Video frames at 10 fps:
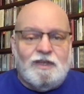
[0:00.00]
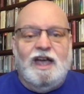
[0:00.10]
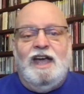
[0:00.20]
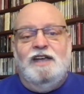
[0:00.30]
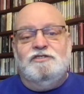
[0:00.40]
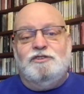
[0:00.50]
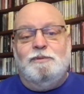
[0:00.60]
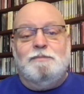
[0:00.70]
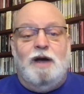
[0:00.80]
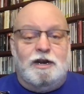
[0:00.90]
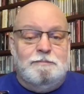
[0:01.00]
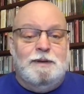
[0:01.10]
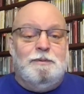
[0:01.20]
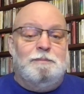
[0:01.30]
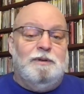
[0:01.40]
And some of the modern
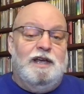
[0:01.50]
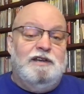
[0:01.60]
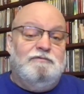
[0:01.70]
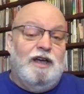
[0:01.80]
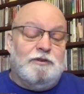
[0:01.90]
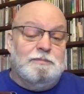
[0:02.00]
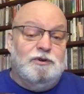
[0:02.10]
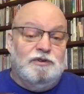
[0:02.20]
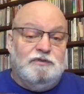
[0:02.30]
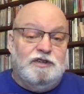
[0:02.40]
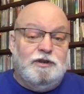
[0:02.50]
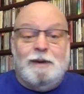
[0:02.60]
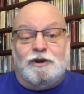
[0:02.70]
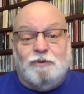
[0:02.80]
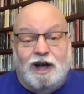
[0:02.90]
people play rather beautifully no
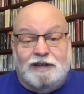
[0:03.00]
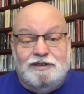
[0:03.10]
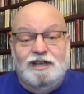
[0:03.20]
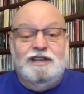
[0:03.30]
matter what,